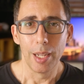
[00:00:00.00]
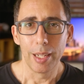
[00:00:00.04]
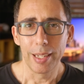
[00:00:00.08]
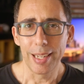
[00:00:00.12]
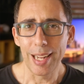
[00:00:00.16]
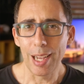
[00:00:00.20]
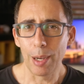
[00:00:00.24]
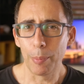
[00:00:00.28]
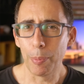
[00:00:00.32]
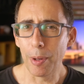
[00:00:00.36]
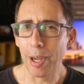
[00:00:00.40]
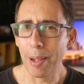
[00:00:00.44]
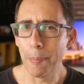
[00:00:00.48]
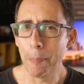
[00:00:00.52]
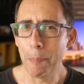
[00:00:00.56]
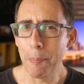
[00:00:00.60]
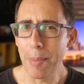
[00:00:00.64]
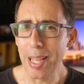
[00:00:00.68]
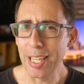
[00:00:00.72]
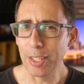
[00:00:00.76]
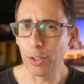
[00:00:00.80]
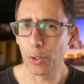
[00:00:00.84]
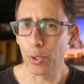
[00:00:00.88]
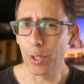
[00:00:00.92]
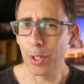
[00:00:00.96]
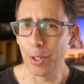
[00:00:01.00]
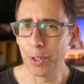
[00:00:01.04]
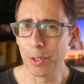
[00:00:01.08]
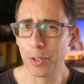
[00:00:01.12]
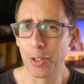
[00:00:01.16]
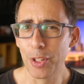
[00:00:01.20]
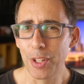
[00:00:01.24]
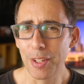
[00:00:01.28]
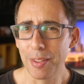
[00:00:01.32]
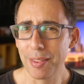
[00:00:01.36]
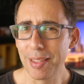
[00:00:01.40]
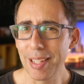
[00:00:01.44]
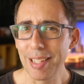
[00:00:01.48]
Now by metro,
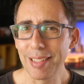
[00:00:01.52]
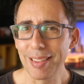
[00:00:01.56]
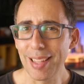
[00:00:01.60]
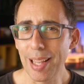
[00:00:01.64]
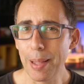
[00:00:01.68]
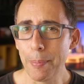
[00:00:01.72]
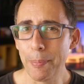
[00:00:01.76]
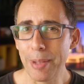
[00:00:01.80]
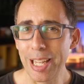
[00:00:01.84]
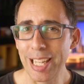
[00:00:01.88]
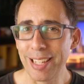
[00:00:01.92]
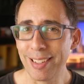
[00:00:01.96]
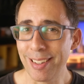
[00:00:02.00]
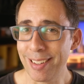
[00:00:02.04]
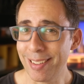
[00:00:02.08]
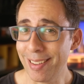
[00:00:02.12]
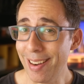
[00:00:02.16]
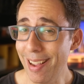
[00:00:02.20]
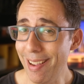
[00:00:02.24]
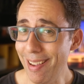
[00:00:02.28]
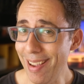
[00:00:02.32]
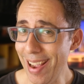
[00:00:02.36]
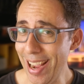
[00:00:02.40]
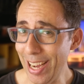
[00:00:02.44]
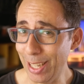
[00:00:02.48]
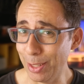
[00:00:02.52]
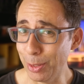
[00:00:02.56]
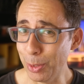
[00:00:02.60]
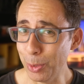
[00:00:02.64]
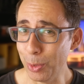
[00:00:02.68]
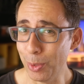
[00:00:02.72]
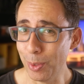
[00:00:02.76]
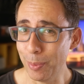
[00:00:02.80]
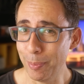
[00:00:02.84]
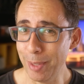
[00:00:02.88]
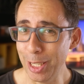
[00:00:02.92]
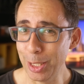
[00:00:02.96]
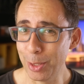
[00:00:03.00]
do you think they mean an
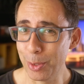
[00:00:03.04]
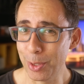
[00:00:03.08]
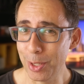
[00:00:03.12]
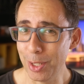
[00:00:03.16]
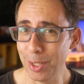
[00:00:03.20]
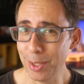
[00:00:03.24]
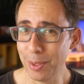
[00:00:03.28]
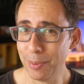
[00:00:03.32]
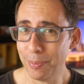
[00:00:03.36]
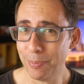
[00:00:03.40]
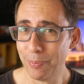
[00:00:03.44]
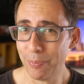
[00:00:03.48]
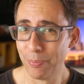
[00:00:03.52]
actual metro?